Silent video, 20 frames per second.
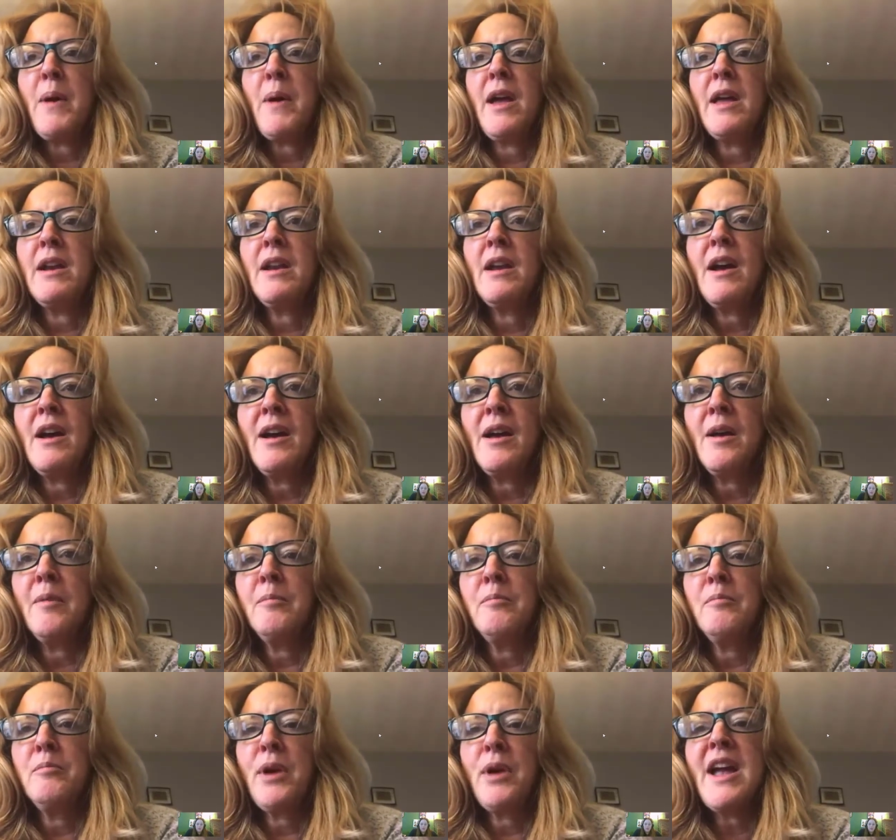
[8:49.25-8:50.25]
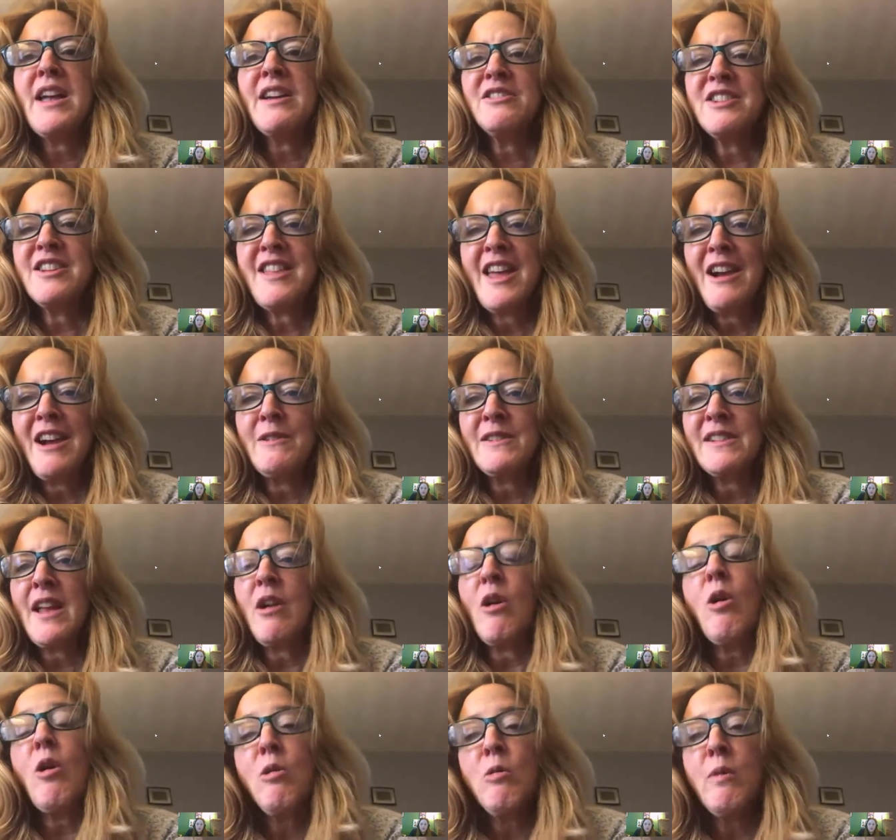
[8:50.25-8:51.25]
But prior to that, I was
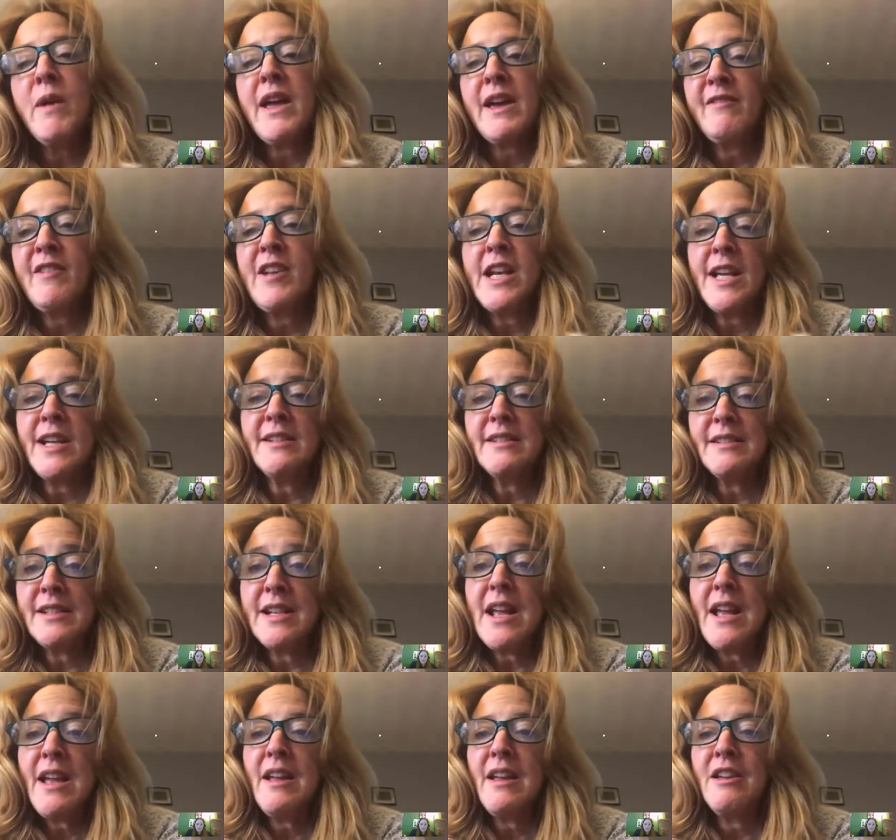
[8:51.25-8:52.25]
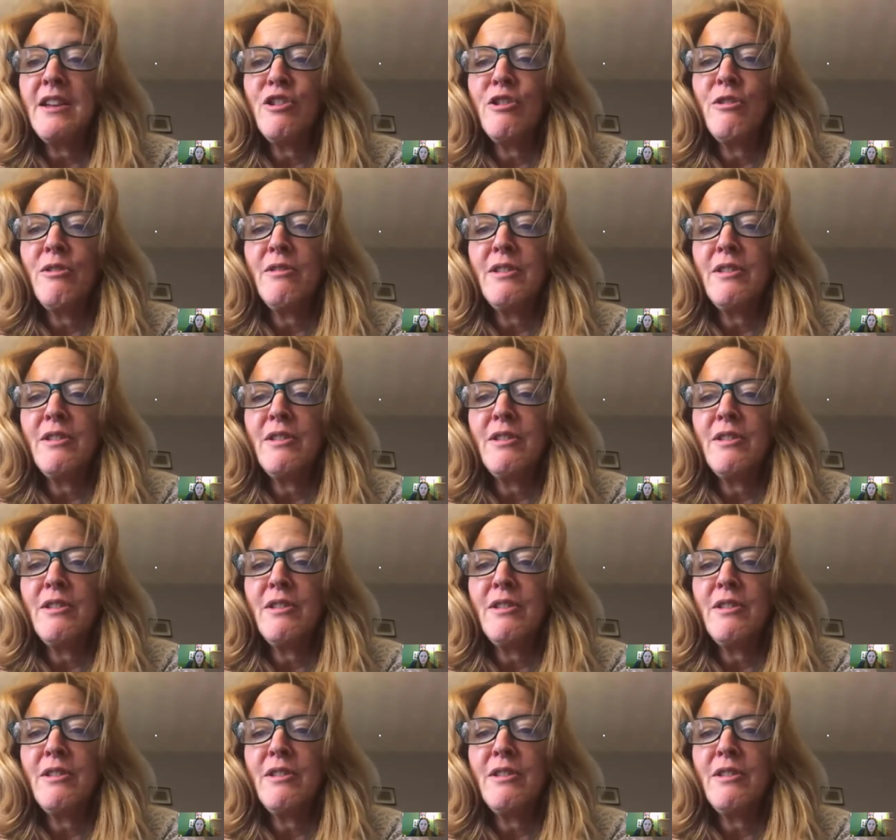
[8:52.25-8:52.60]
like, oh, we have a nice day.